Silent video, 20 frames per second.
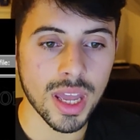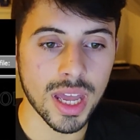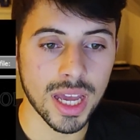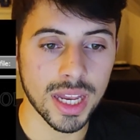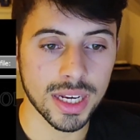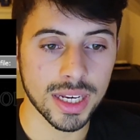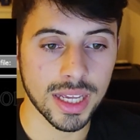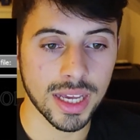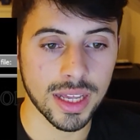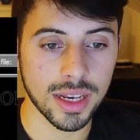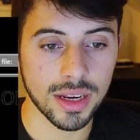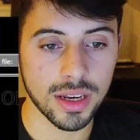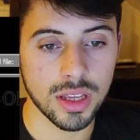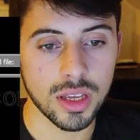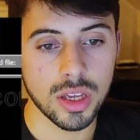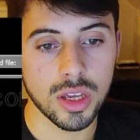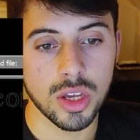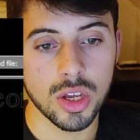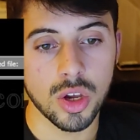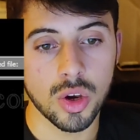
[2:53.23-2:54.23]
And then
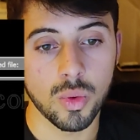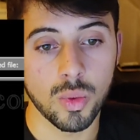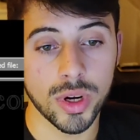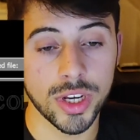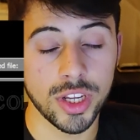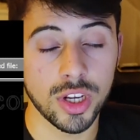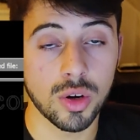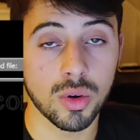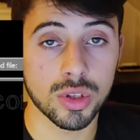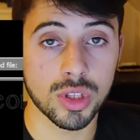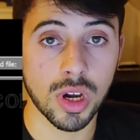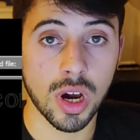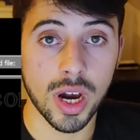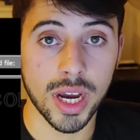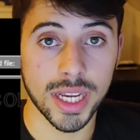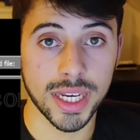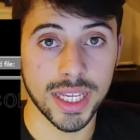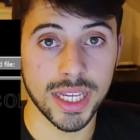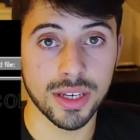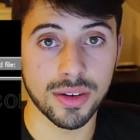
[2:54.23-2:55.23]
when you go to
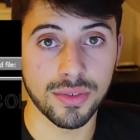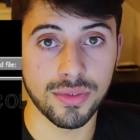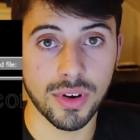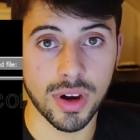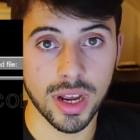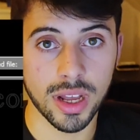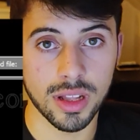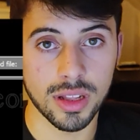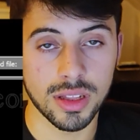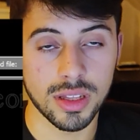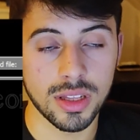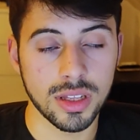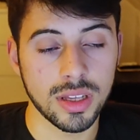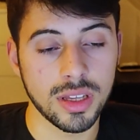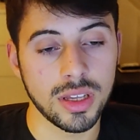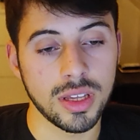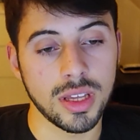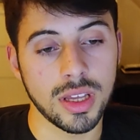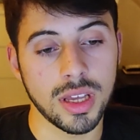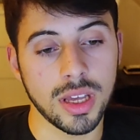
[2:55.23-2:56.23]
ID the file,
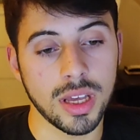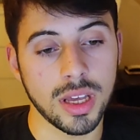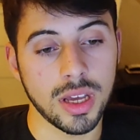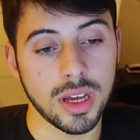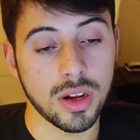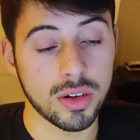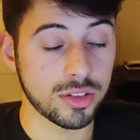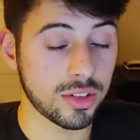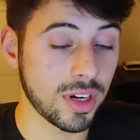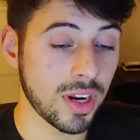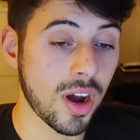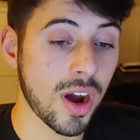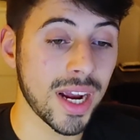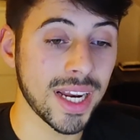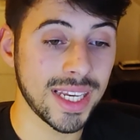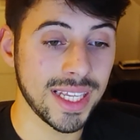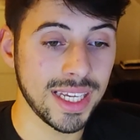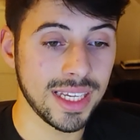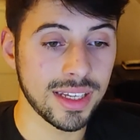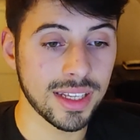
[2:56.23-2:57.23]

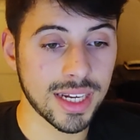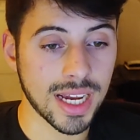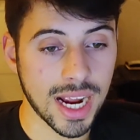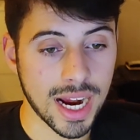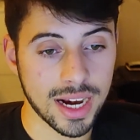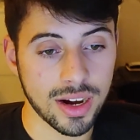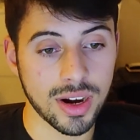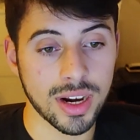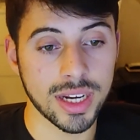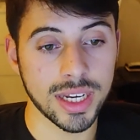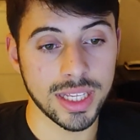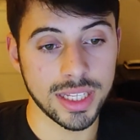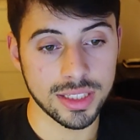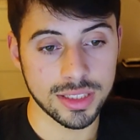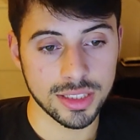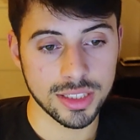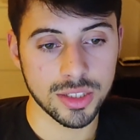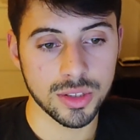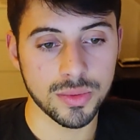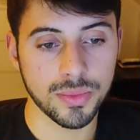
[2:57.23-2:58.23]
ID the car and the
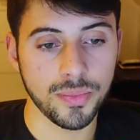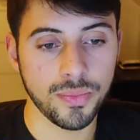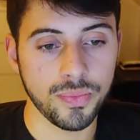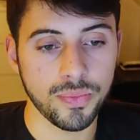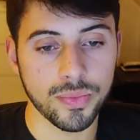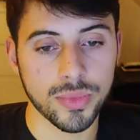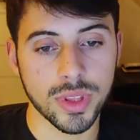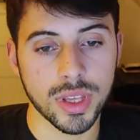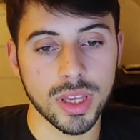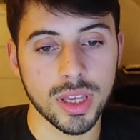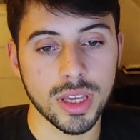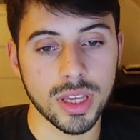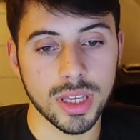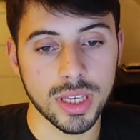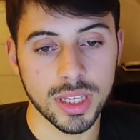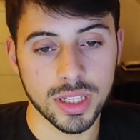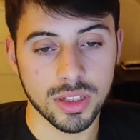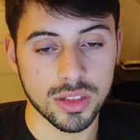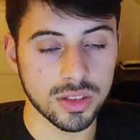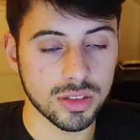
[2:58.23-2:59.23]
ECU,
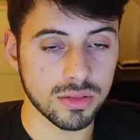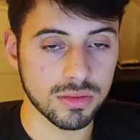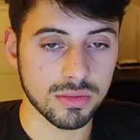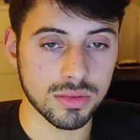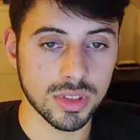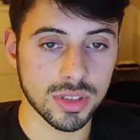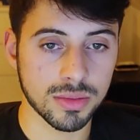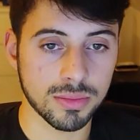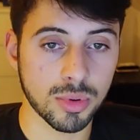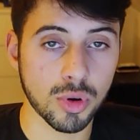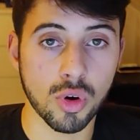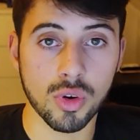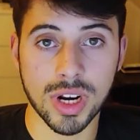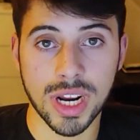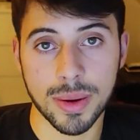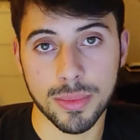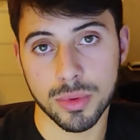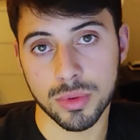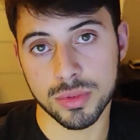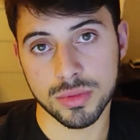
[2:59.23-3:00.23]
the
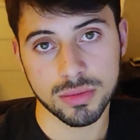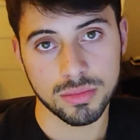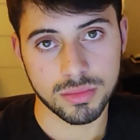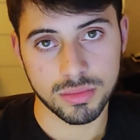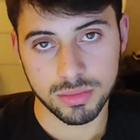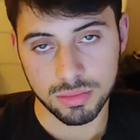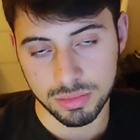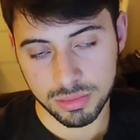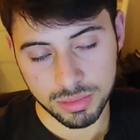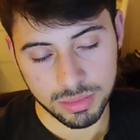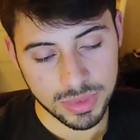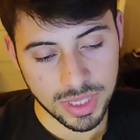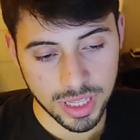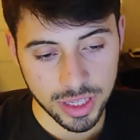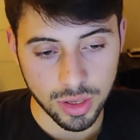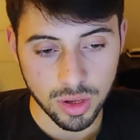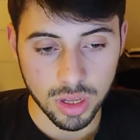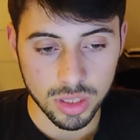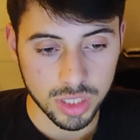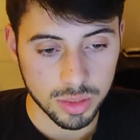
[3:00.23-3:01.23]
program will tell
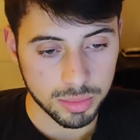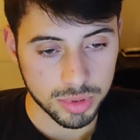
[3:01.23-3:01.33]
you all the